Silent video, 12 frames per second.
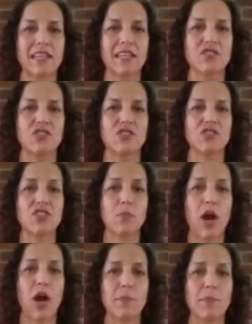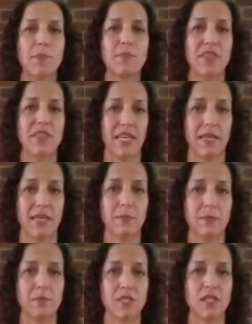it's good to prop up the
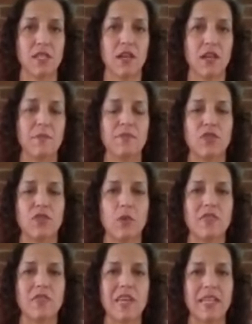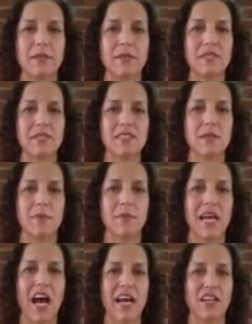hips. You want the hips to be
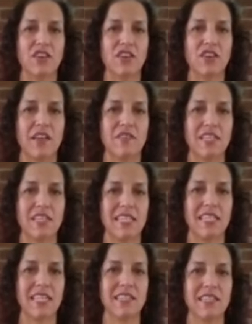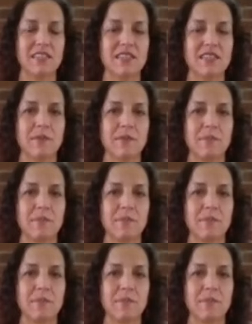higher than the knees.